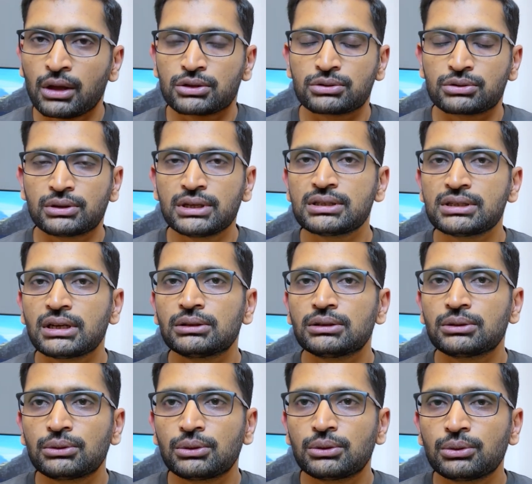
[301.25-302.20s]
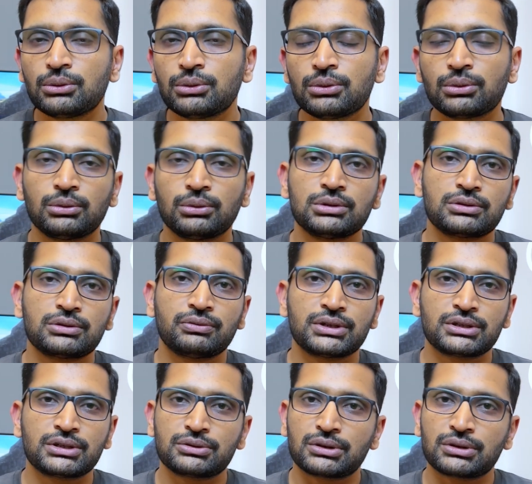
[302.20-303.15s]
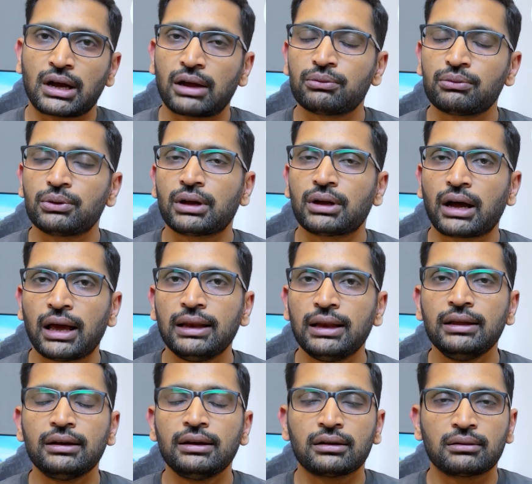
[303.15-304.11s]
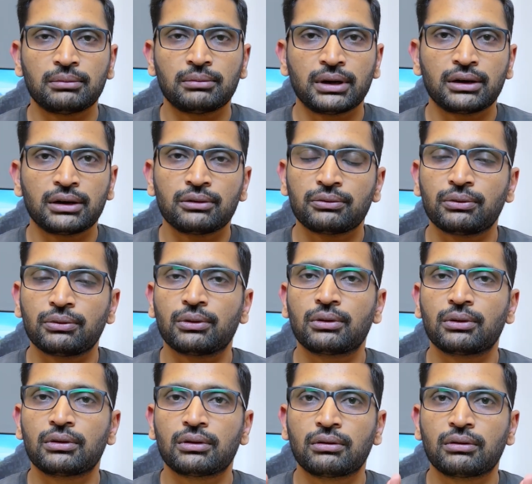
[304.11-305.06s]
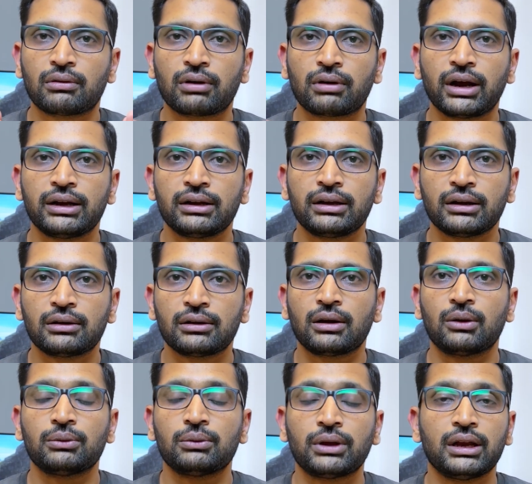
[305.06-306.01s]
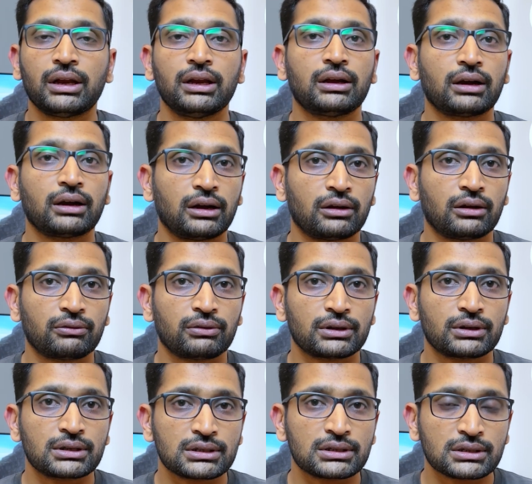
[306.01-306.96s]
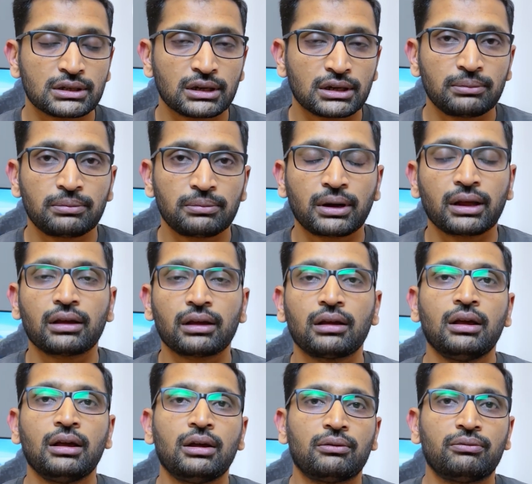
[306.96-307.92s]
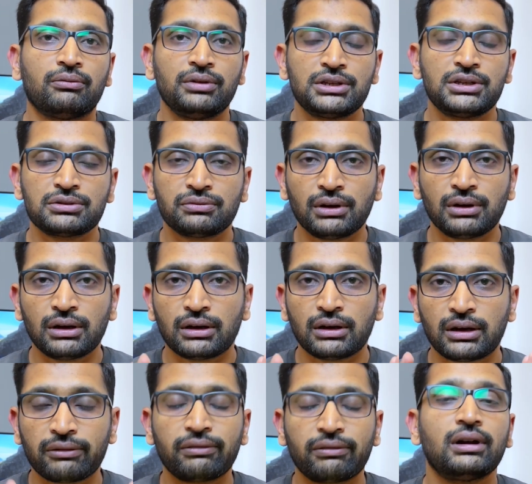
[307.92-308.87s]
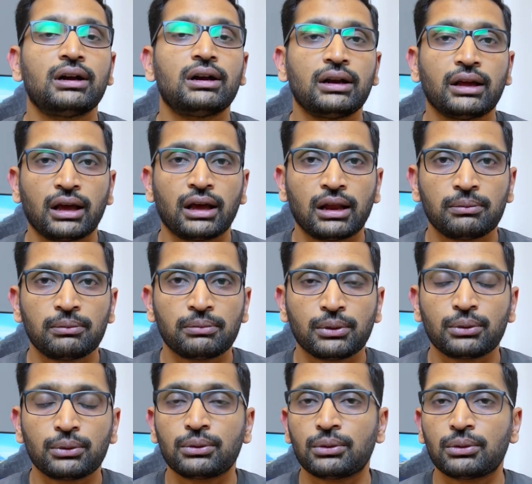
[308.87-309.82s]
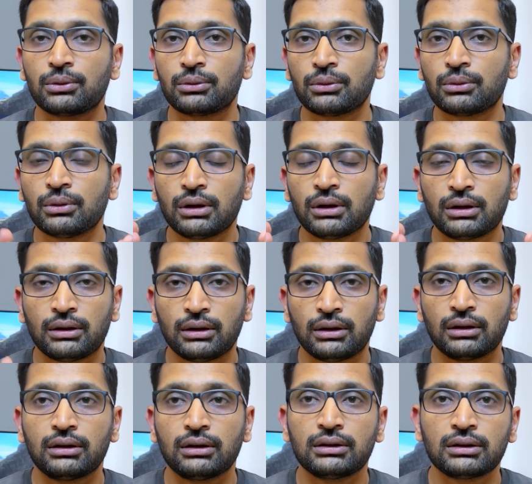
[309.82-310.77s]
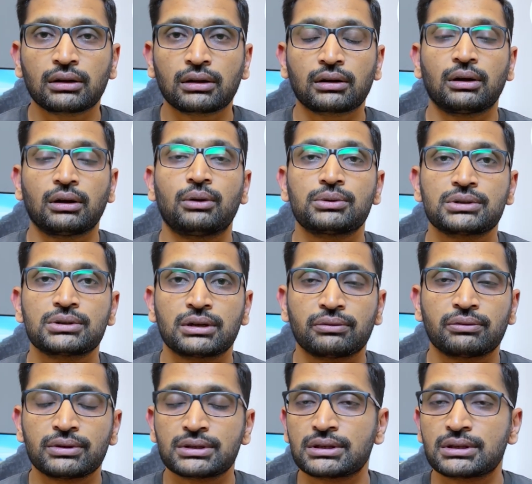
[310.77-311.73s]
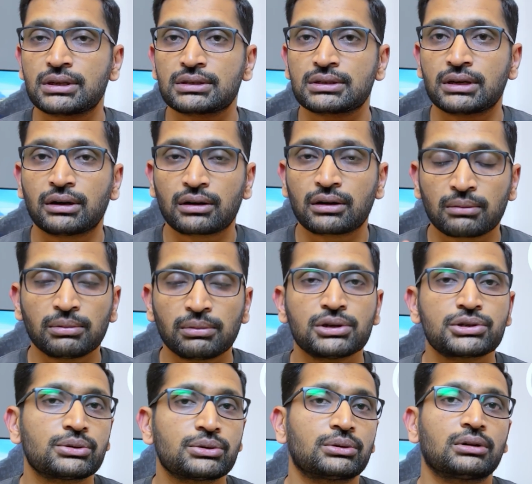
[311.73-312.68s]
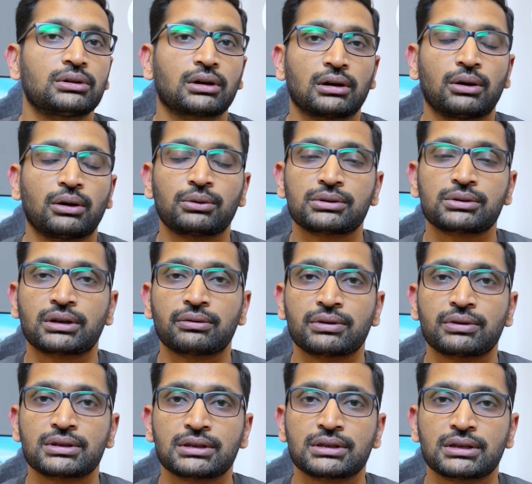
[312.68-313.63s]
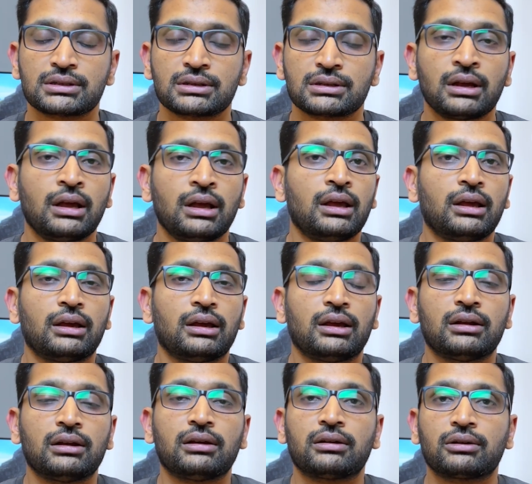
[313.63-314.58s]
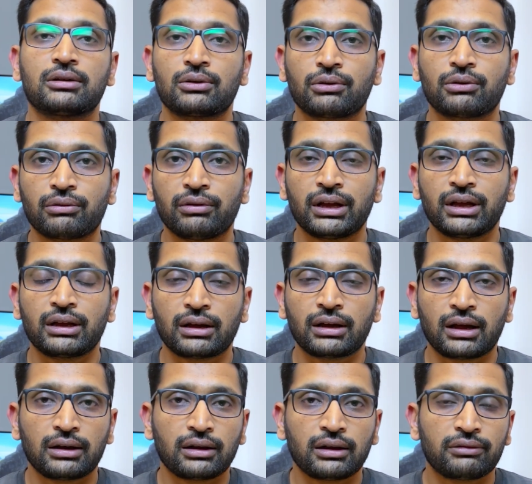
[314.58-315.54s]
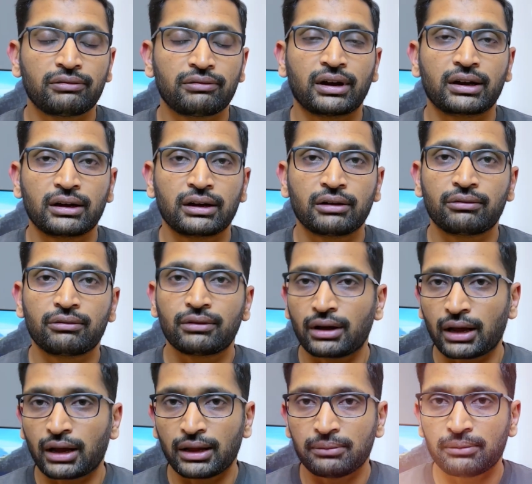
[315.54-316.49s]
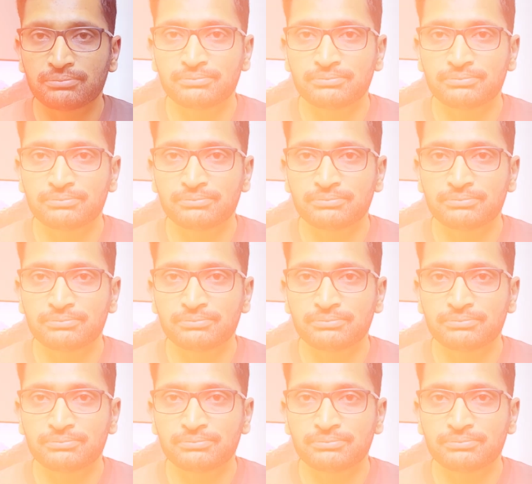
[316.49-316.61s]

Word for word: So these are the two tools which I would highly recommend for writing down any kind of a scripting, which will definitely help you to learn the cloud services and troubleshoot the cloud services in a quick and effective time.